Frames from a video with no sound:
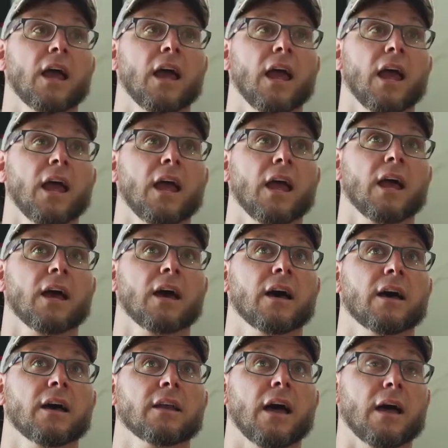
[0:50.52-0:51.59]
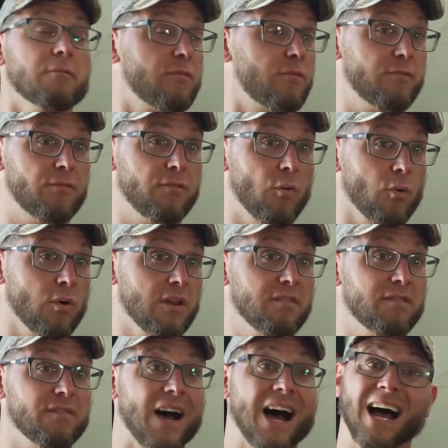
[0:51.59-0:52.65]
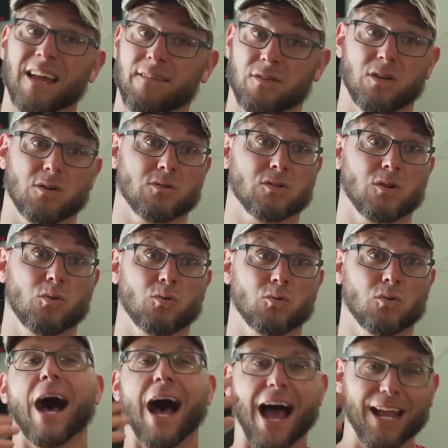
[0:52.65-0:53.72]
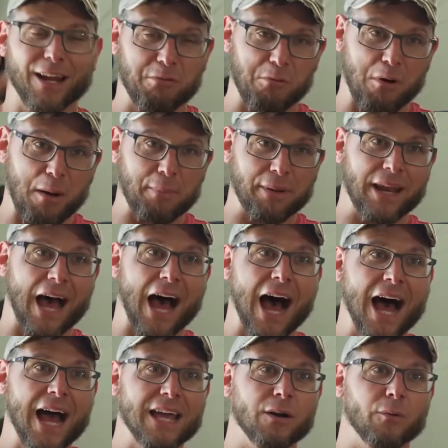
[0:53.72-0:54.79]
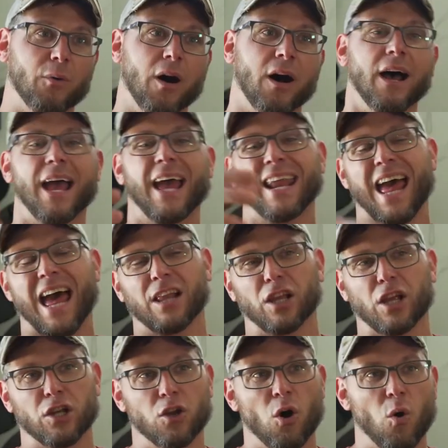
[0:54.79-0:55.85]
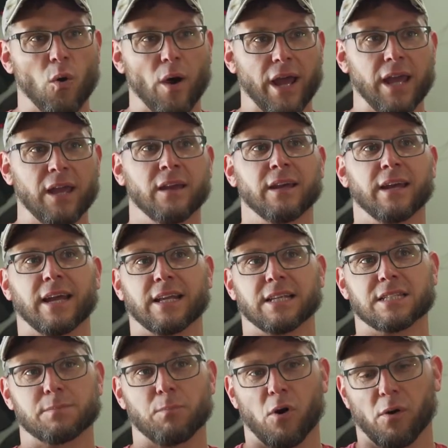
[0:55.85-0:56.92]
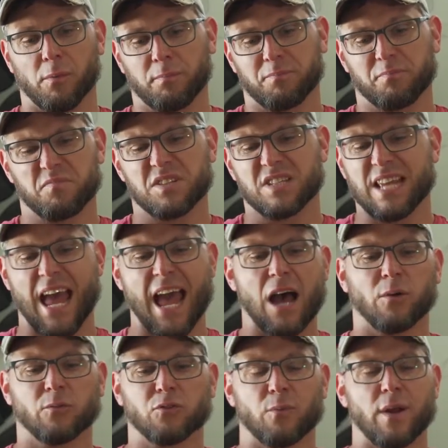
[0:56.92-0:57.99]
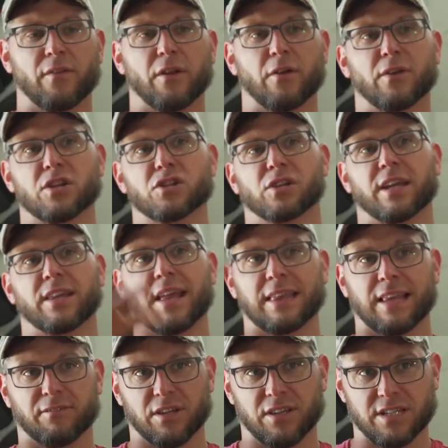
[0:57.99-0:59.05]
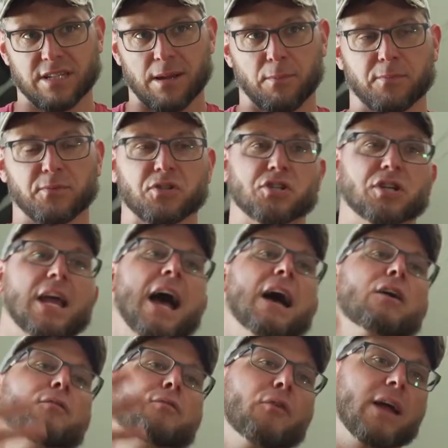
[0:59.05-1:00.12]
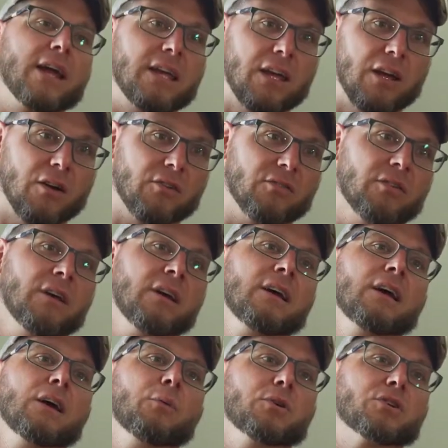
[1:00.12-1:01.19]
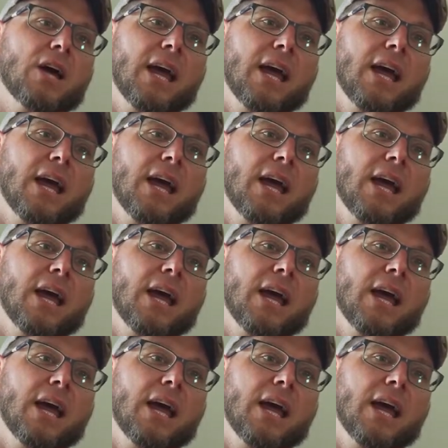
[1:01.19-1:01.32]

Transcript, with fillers: and I'm 45 years old. I grew up in Iowa and Illinois in small towns around there initially, and then lived in the suburbs of Chicago for eight years, which